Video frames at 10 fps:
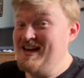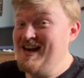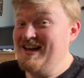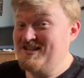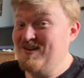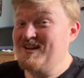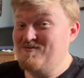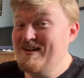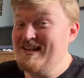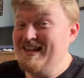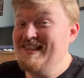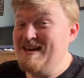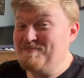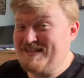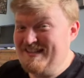her so I can read her
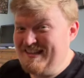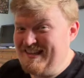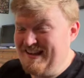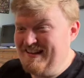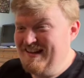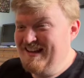lips, you know?